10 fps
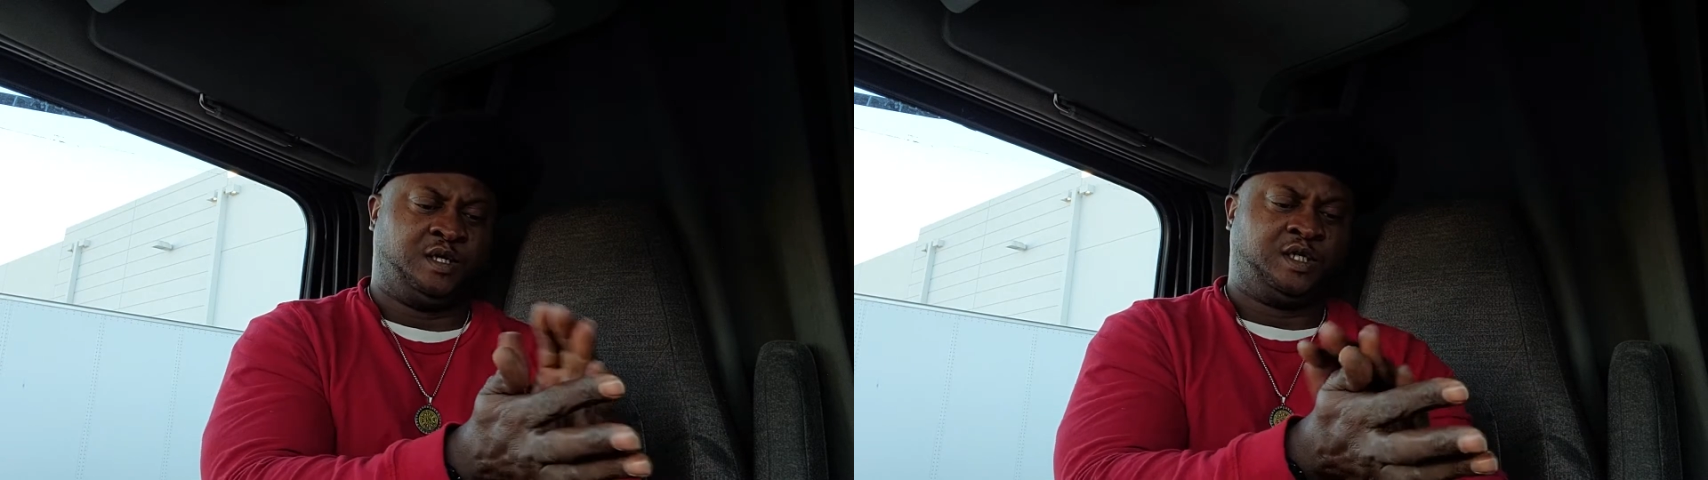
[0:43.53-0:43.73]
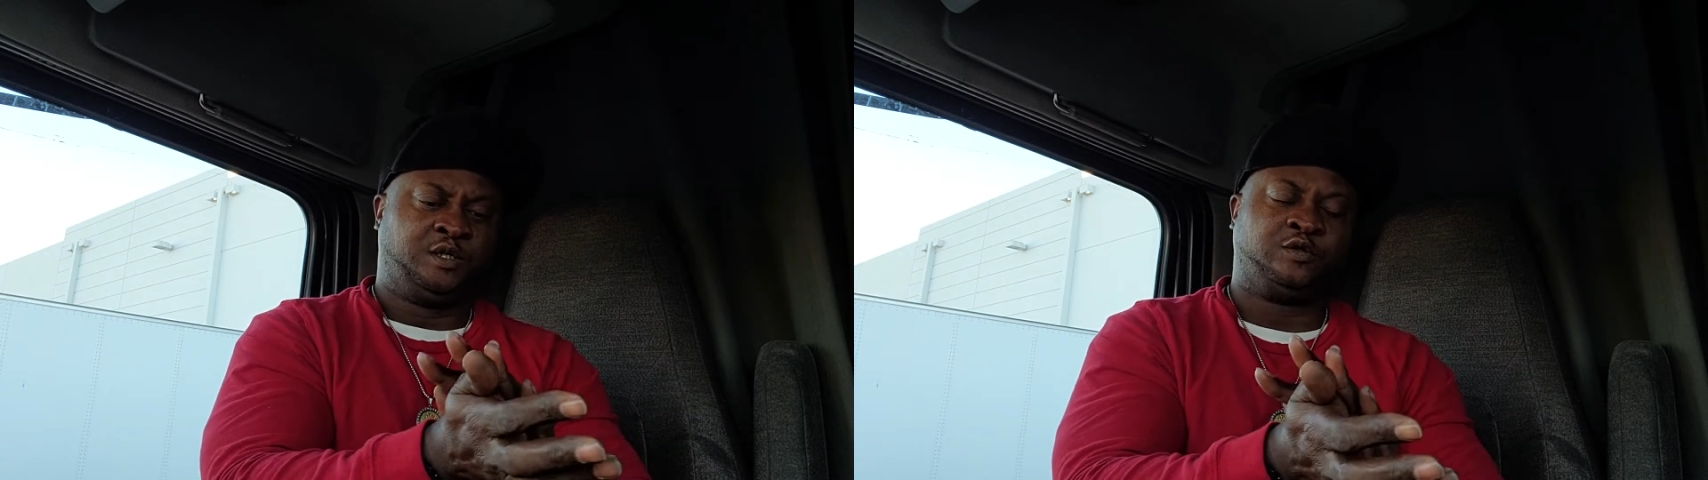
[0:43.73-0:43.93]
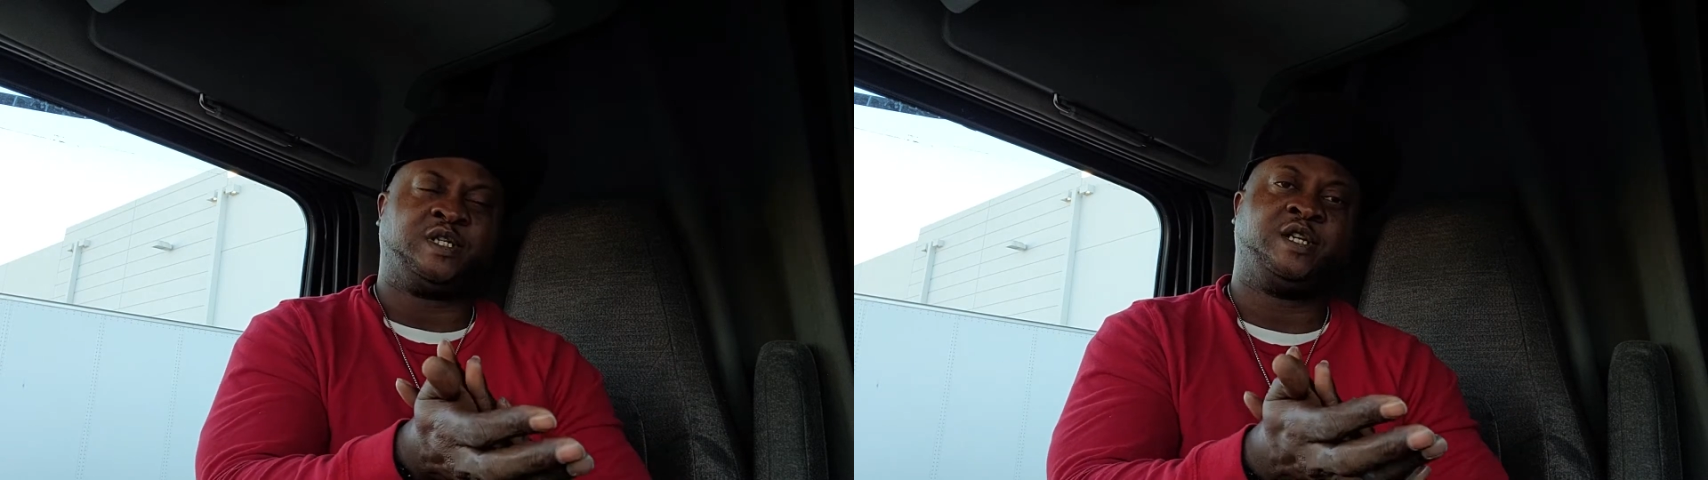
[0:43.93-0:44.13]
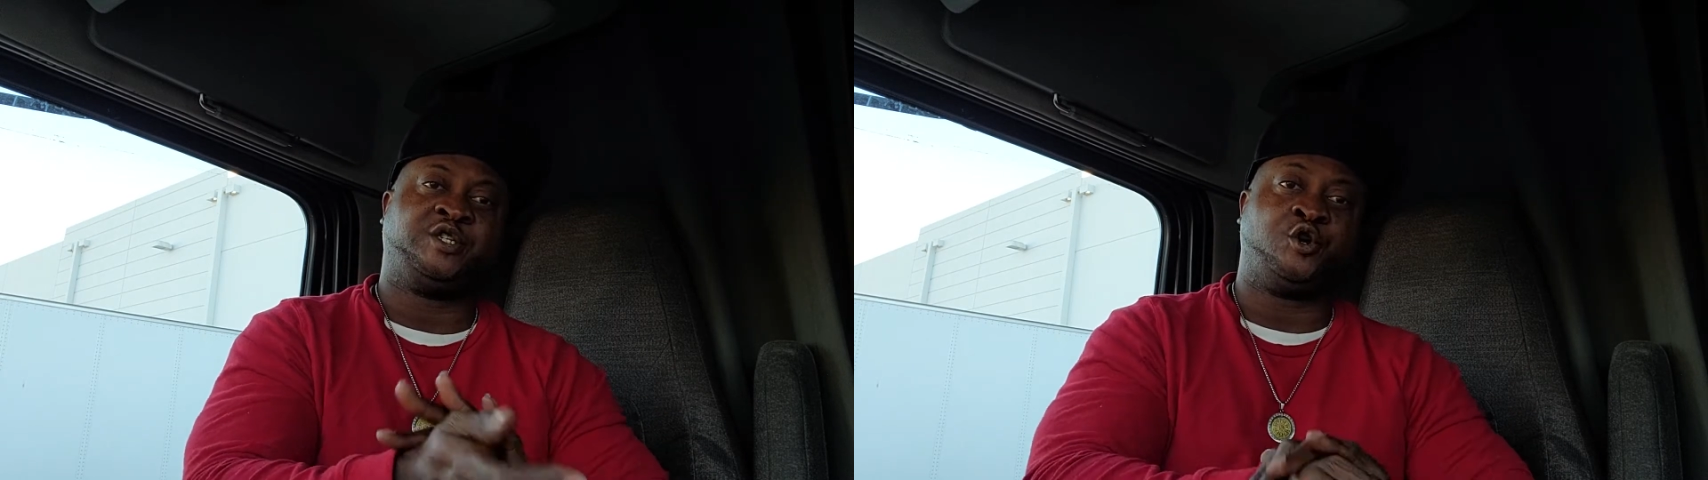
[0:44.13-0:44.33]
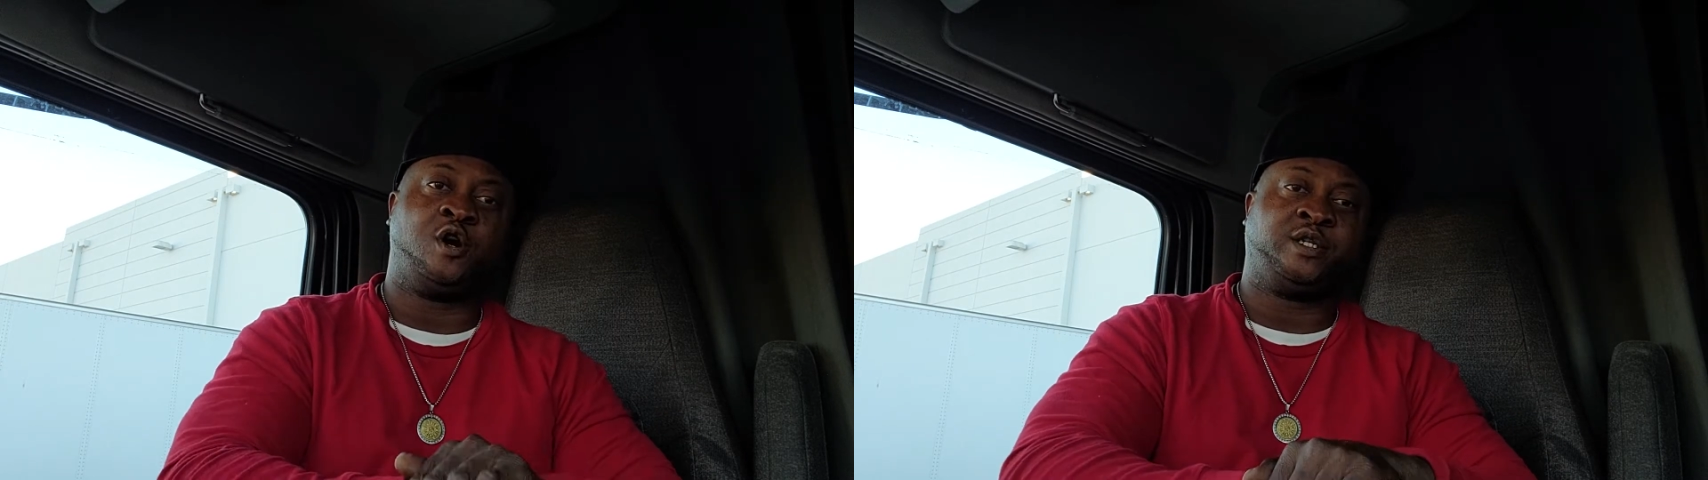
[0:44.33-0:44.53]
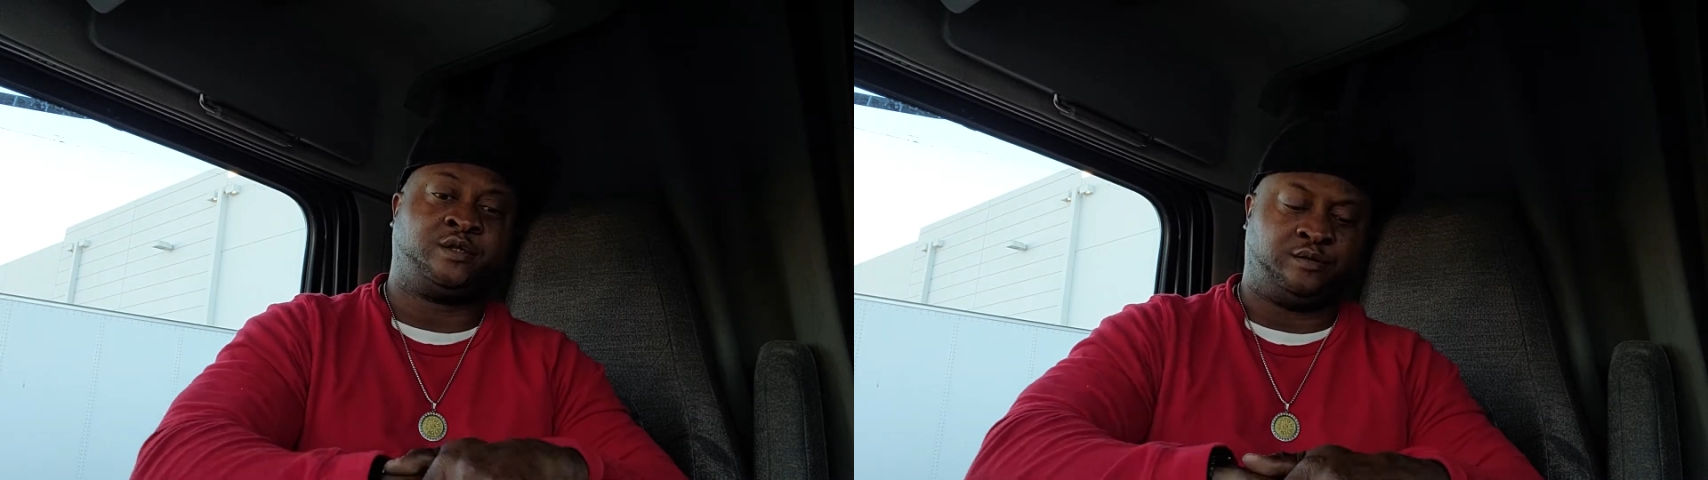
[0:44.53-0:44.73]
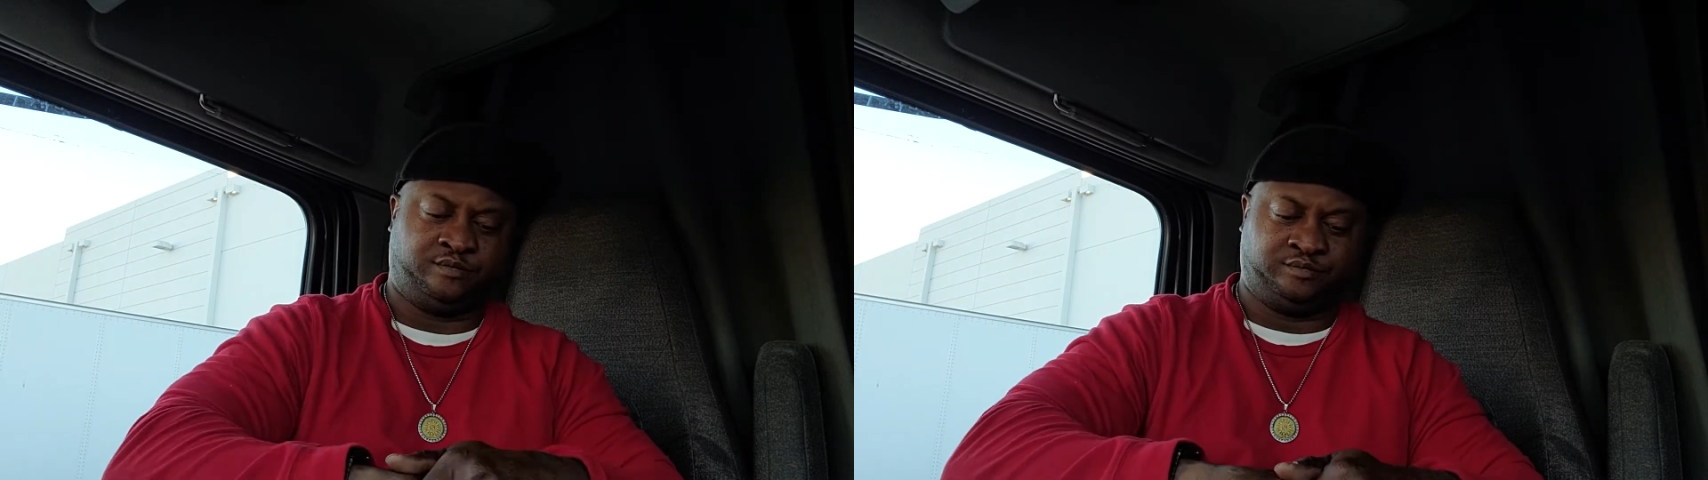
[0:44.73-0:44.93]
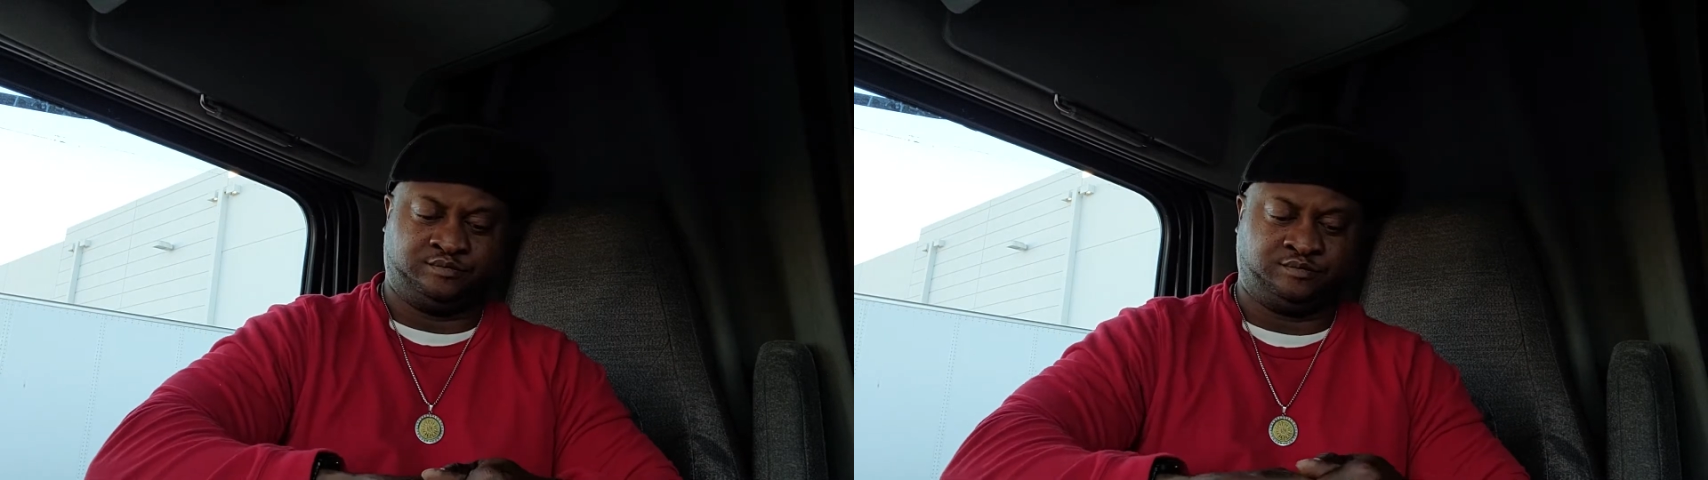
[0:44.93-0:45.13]
losing in Georgia
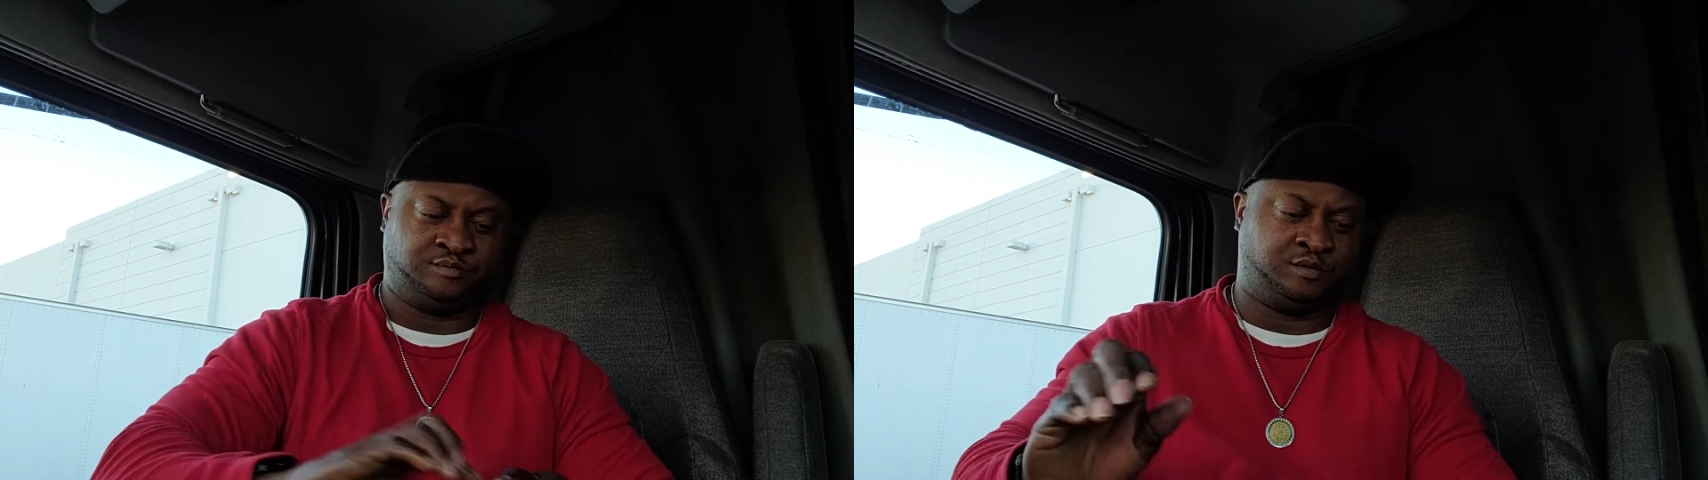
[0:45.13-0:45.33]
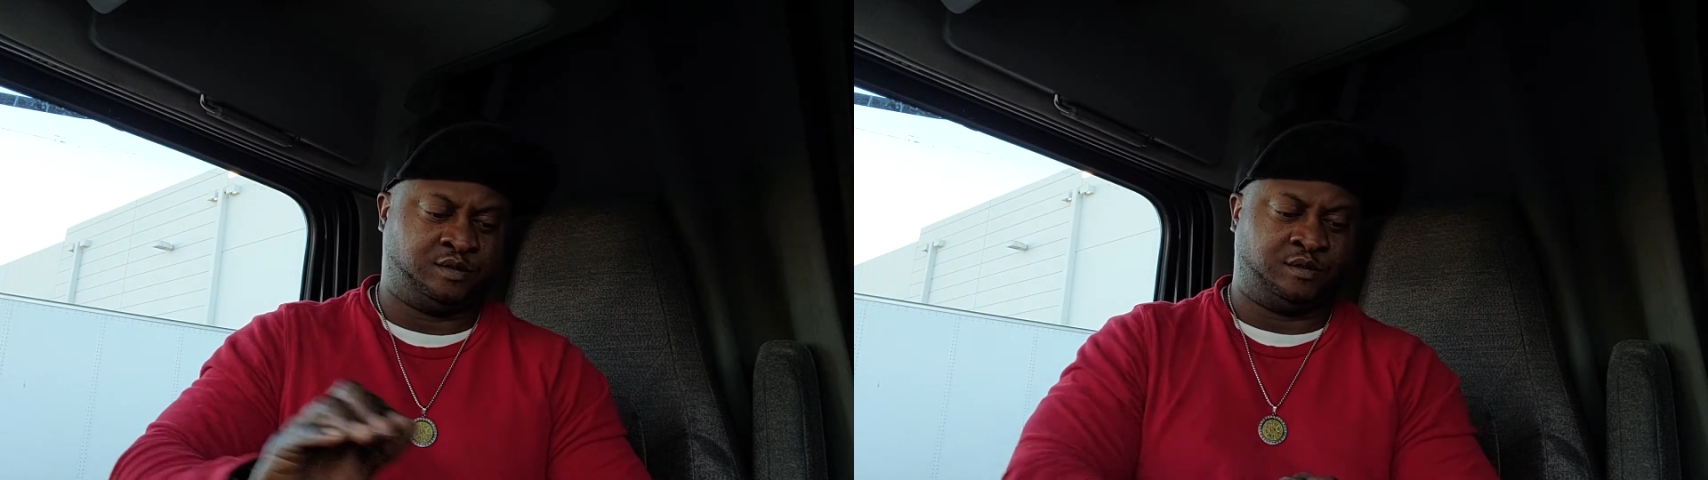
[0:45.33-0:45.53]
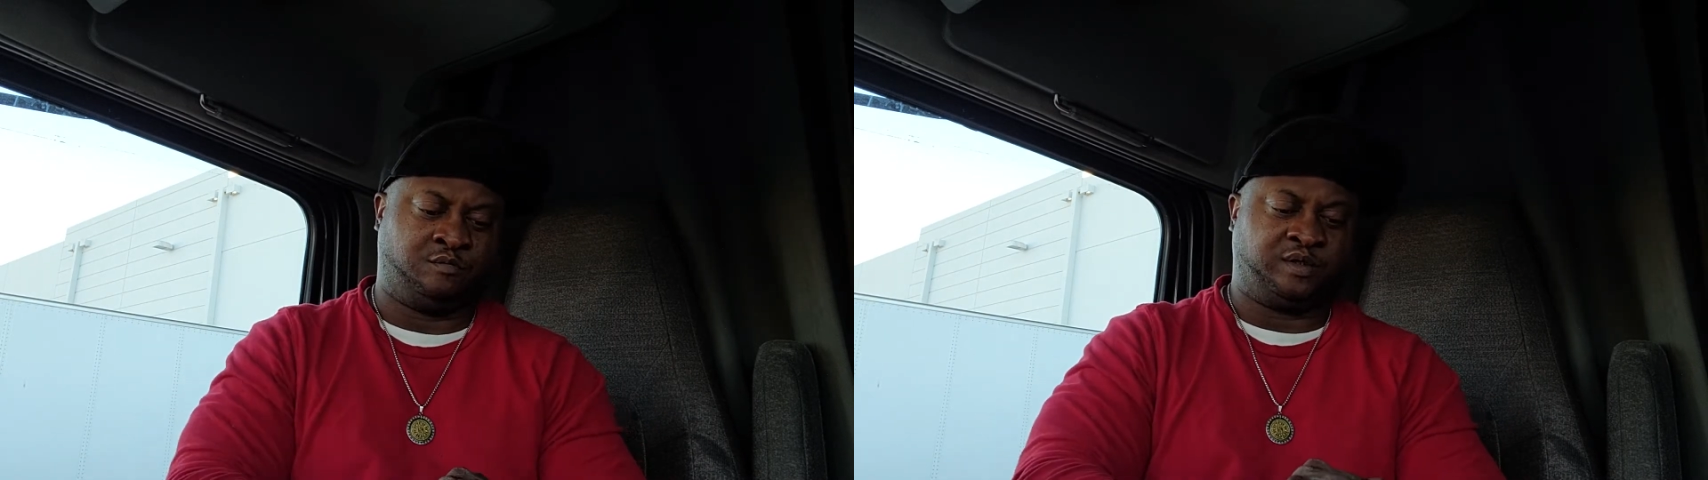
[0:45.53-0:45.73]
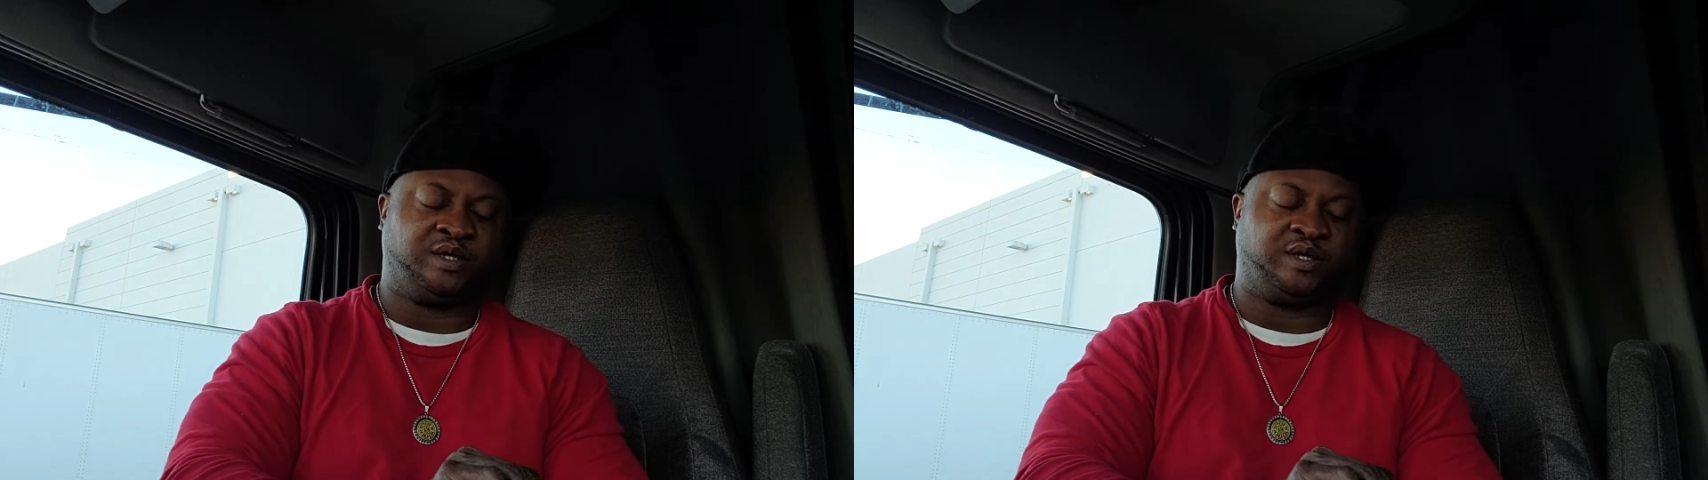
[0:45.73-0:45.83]
with